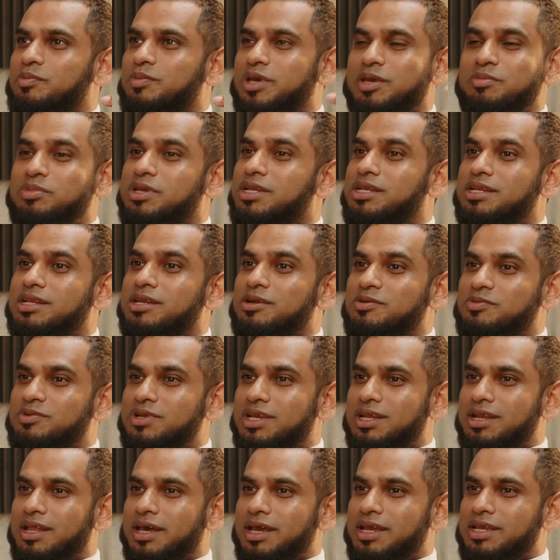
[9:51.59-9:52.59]
maybe he didn't
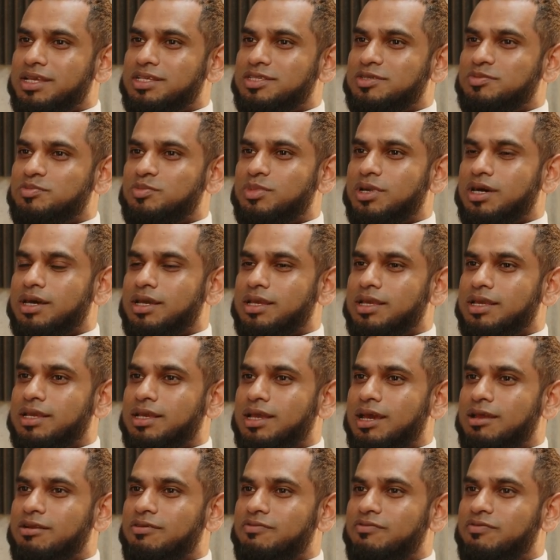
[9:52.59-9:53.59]
realize but
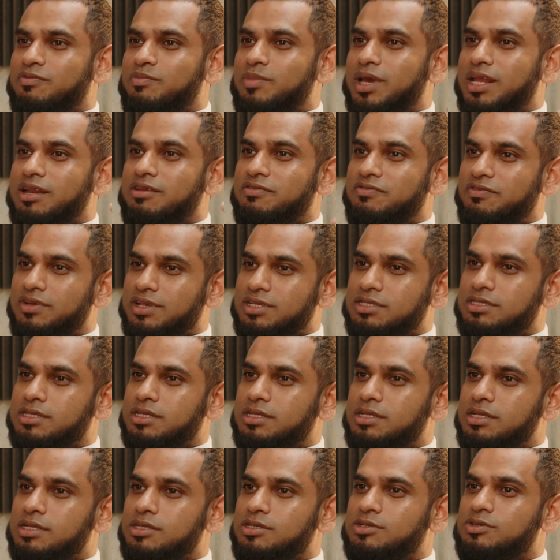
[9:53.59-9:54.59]
it kind of
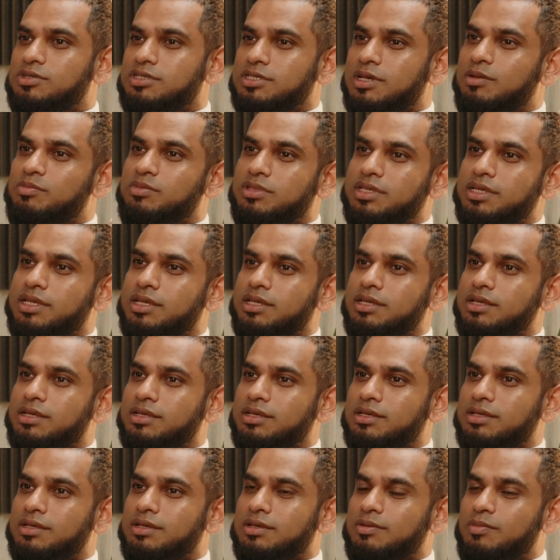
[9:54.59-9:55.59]
manifested into
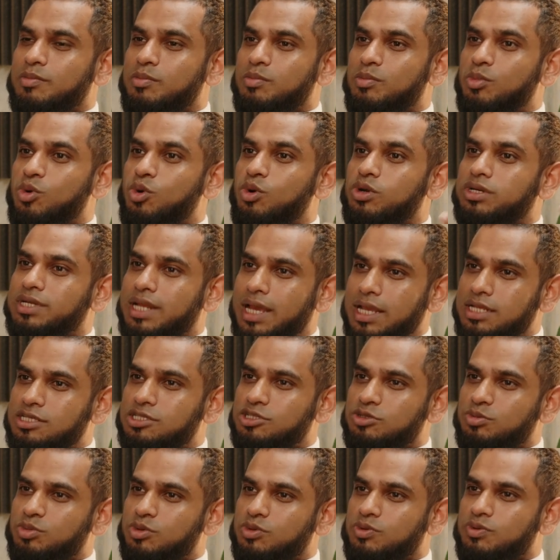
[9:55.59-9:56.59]
something more
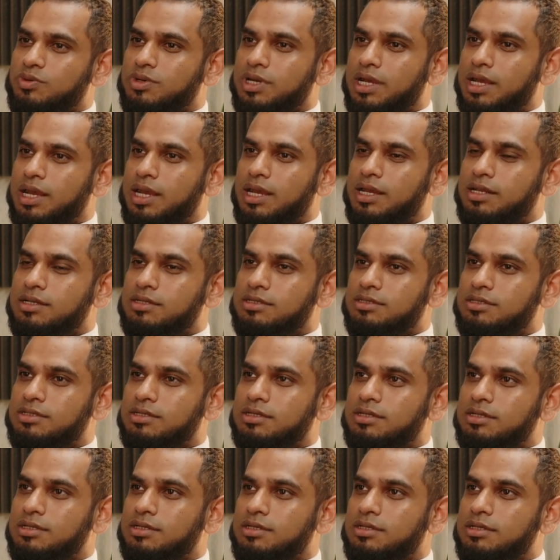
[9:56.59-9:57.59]
tangible
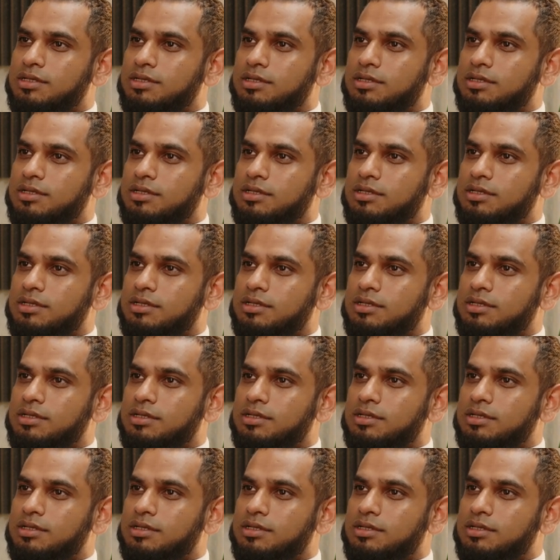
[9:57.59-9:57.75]
and